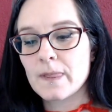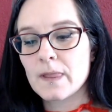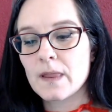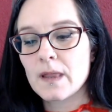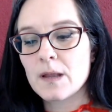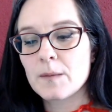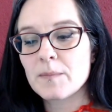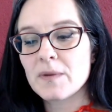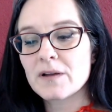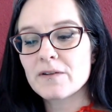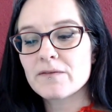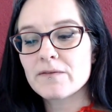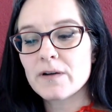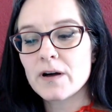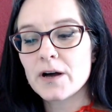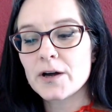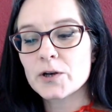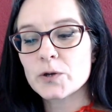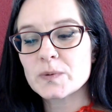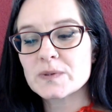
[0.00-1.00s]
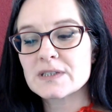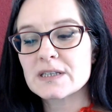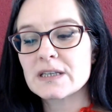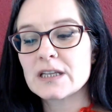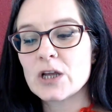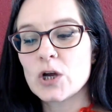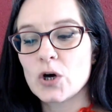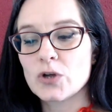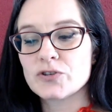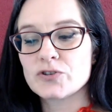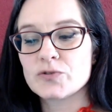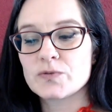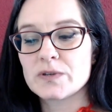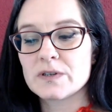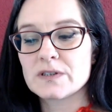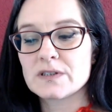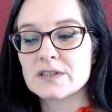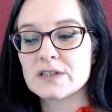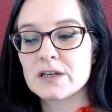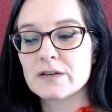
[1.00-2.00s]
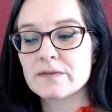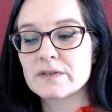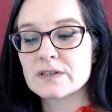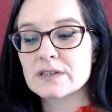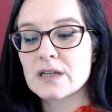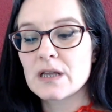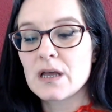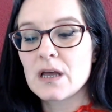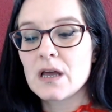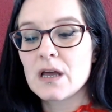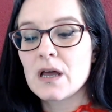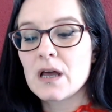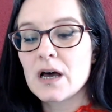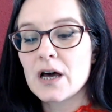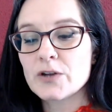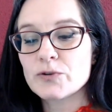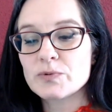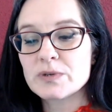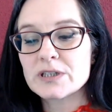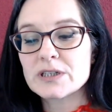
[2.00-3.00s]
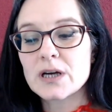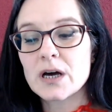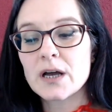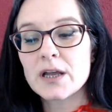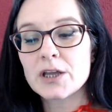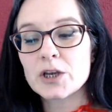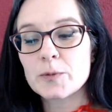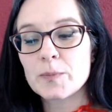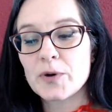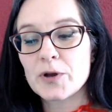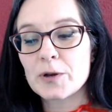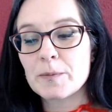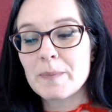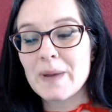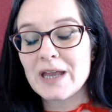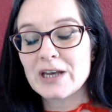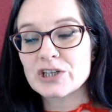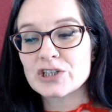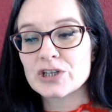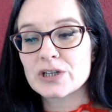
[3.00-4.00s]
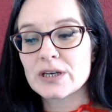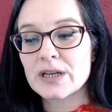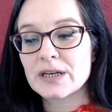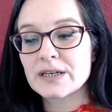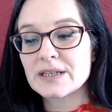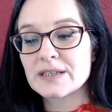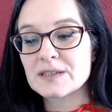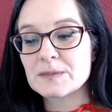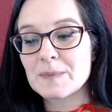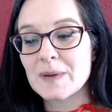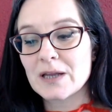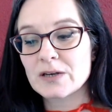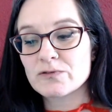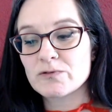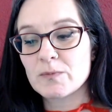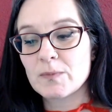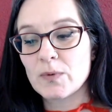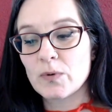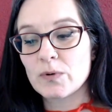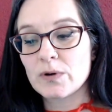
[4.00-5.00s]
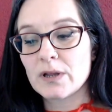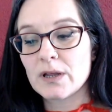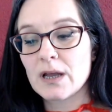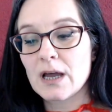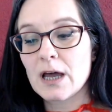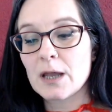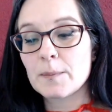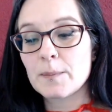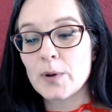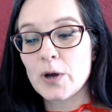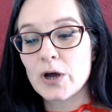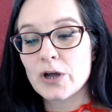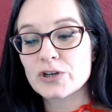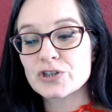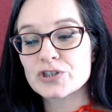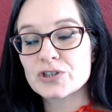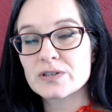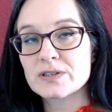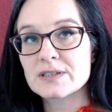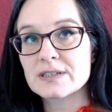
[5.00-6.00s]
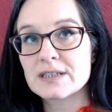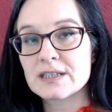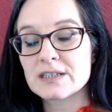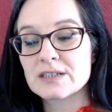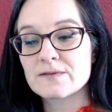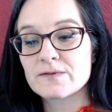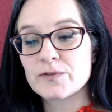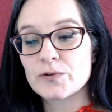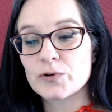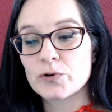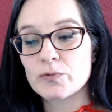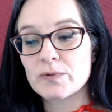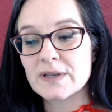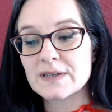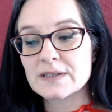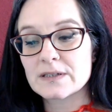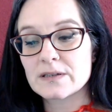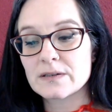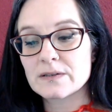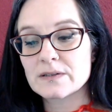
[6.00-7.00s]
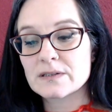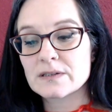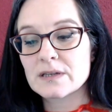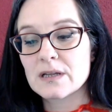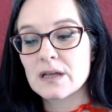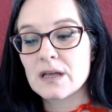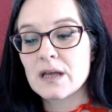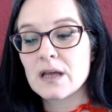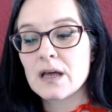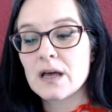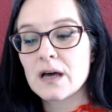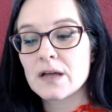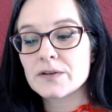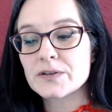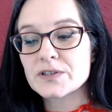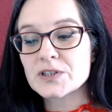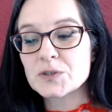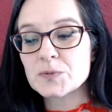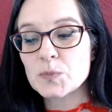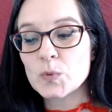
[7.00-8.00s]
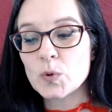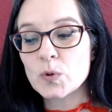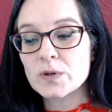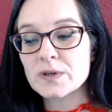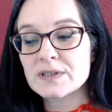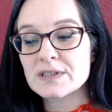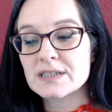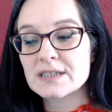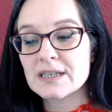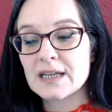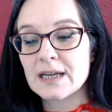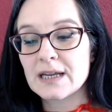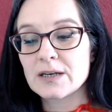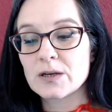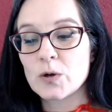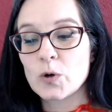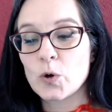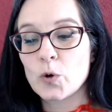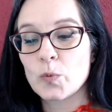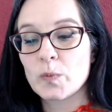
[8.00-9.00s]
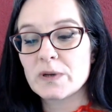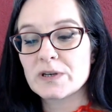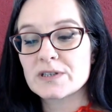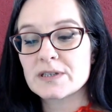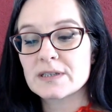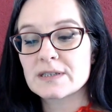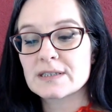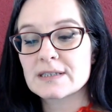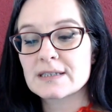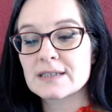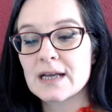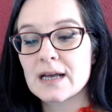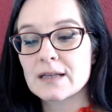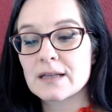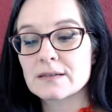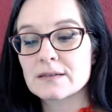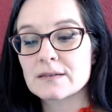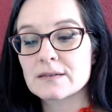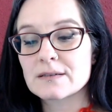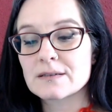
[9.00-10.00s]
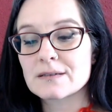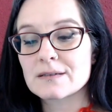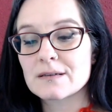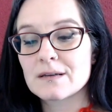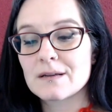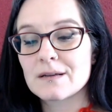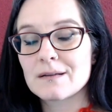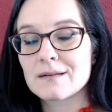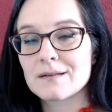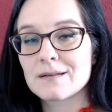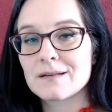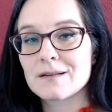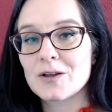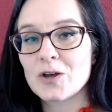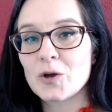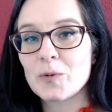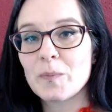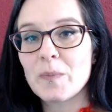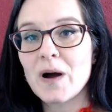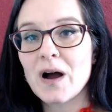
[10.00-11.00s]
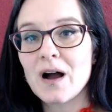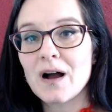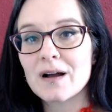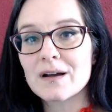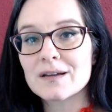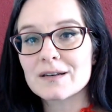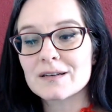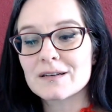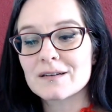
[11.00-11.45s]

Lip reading: My father was in the Austrian service, and retired upon a pension and his patrimony, and purchased this feudal residence, and the small estate on which it stands, a bargain.